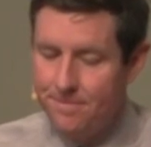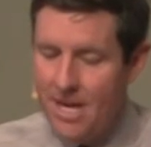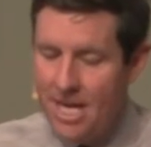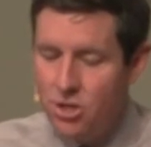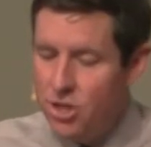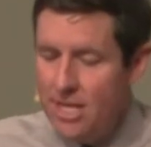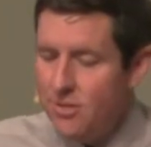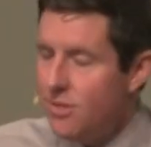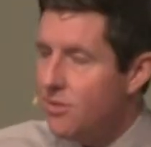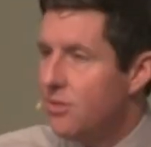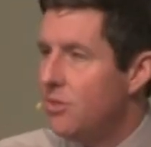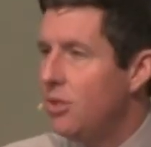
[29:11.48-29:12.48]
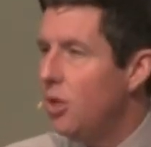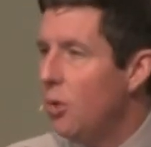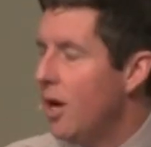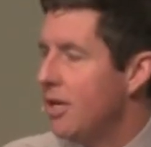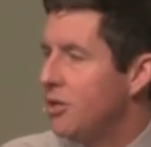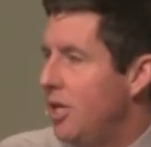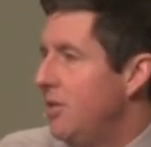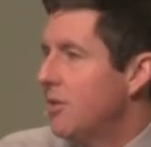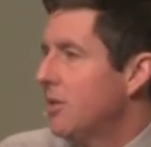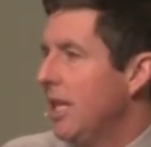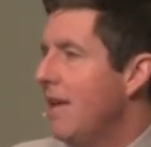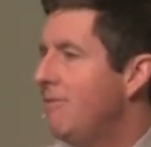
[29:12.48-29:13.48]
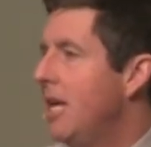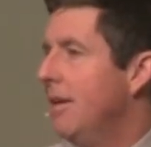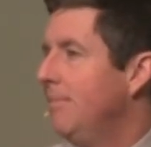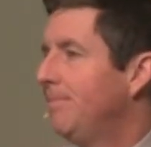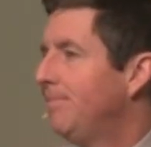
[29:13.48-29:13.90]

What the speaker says: And Jesus knew it. Jesus lived it.